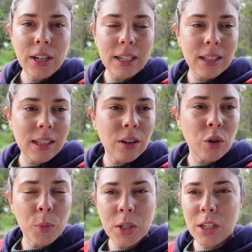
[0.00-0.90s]
It's
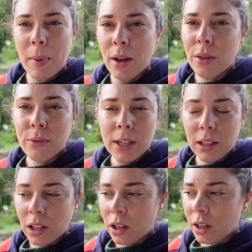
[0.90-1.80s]
almost about 3
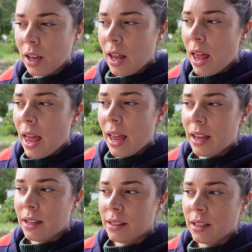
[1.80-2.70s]
o'clock
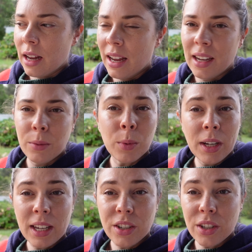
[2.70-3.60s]
and I want to
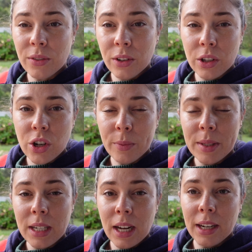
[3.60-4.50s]
get just a few
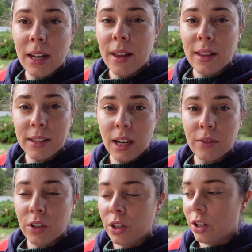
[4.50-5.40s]
jobs done this
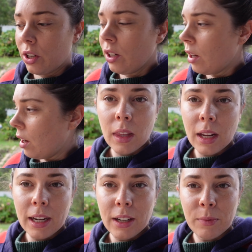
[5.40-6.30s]
afternoon.
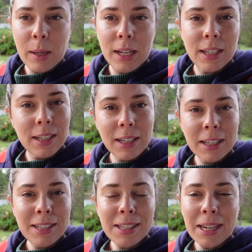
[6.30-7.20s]
I have been stuck
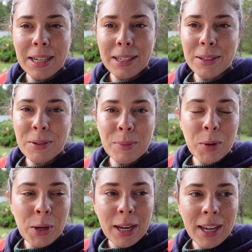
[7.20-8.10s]
inside all
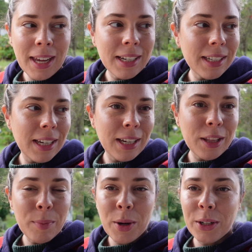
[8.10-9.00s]
morning editing
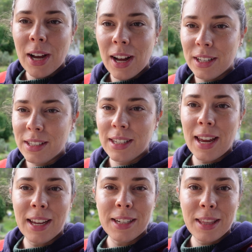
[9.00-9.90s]
the podcast
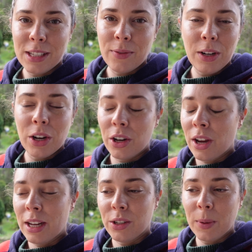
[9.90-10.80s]
and this video
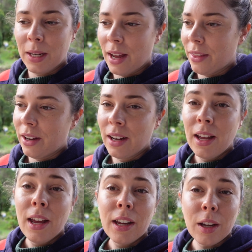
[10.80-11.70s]
and doing other
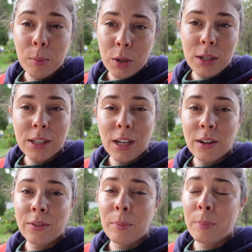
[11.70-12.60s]
computer
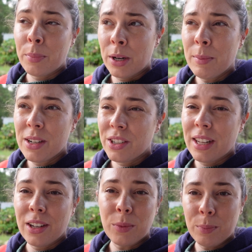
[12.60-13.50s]
stuff pretty much
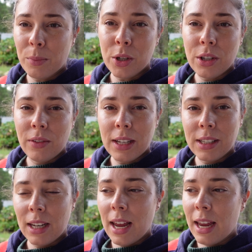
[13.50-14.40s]
like most of
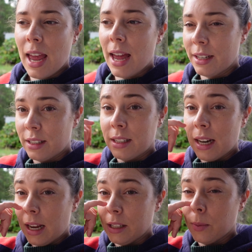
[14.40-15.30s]
yesterday and
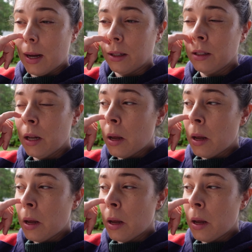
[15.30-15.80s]
today as well.